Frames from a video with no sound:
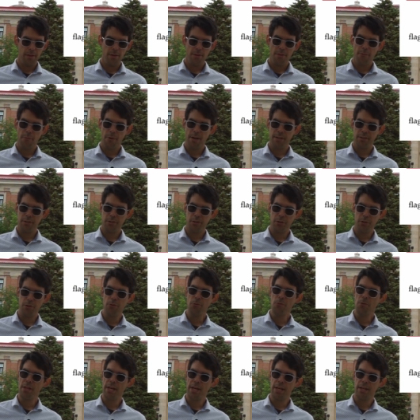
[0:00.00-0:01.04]
Thread
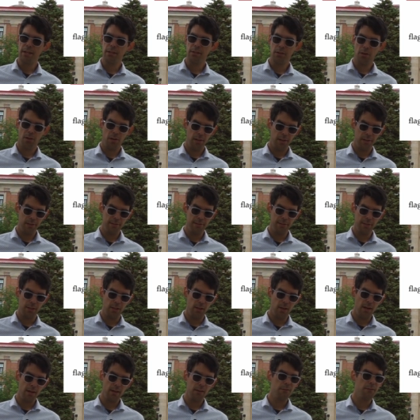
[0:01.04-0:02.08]
2 then calls the
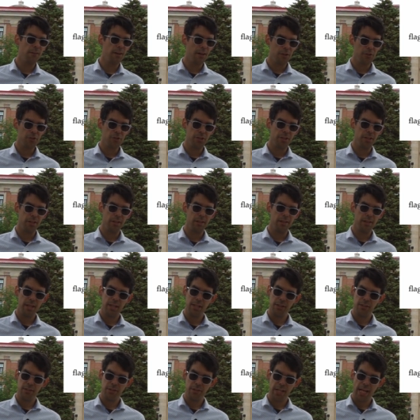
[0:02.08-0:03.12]
lock function.
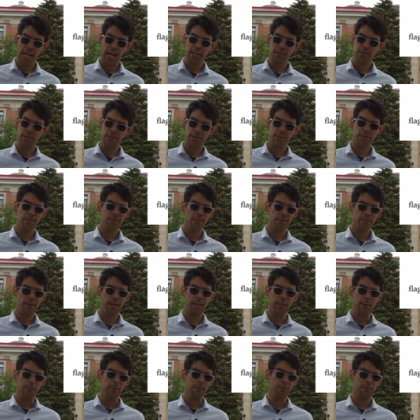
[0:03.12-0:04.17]
It tests the
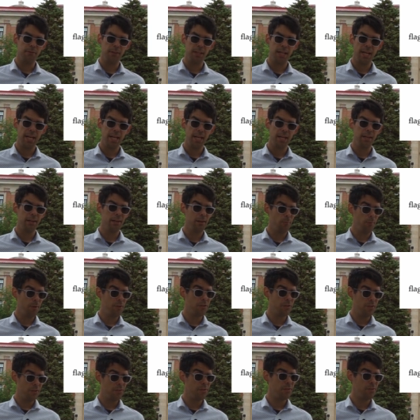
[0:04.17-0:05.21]
value of flag,
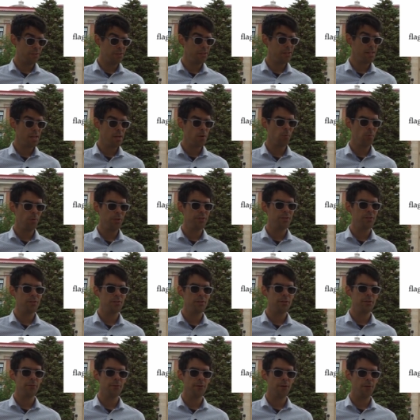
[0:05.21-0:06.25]
which is still equal to
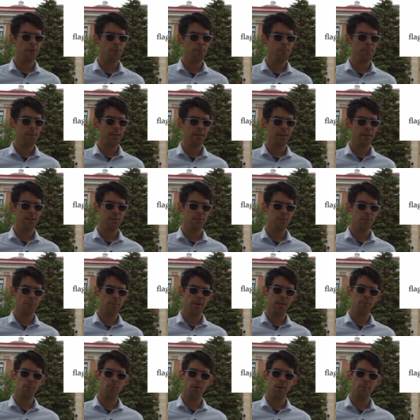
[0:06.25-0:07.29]
0 because
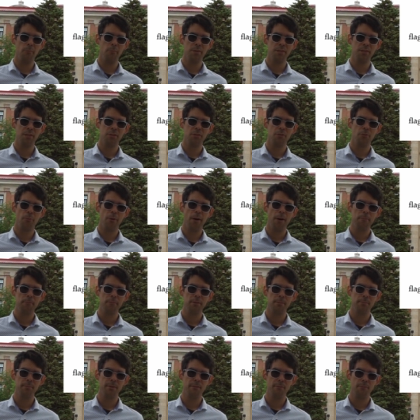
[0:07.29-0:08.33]
thread 1 was
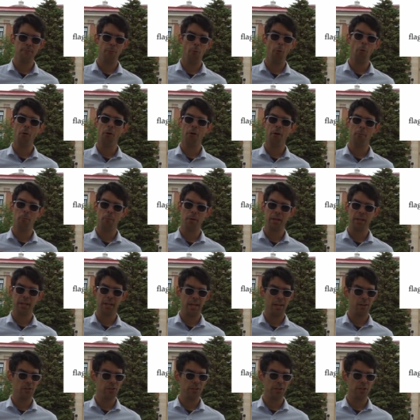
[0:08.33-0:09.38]
interrupted before we could
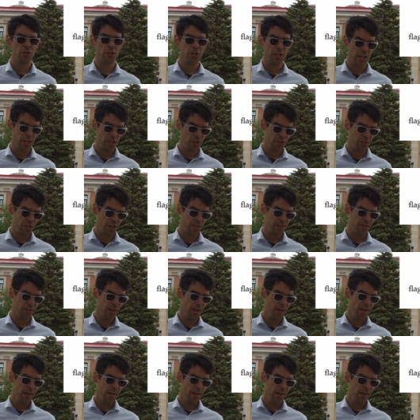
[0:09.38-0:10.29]
actually change it.